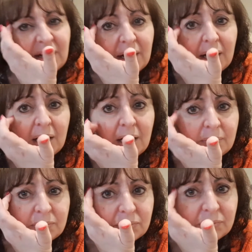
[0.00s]

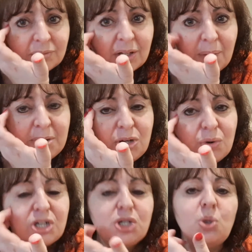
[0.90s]
I mean,
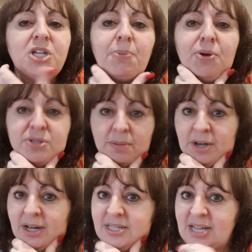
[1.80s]
you're a shorty person. I'm
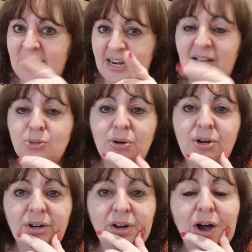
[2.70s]
not going to say that next
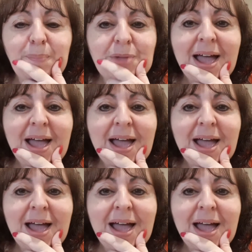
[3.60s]
word online.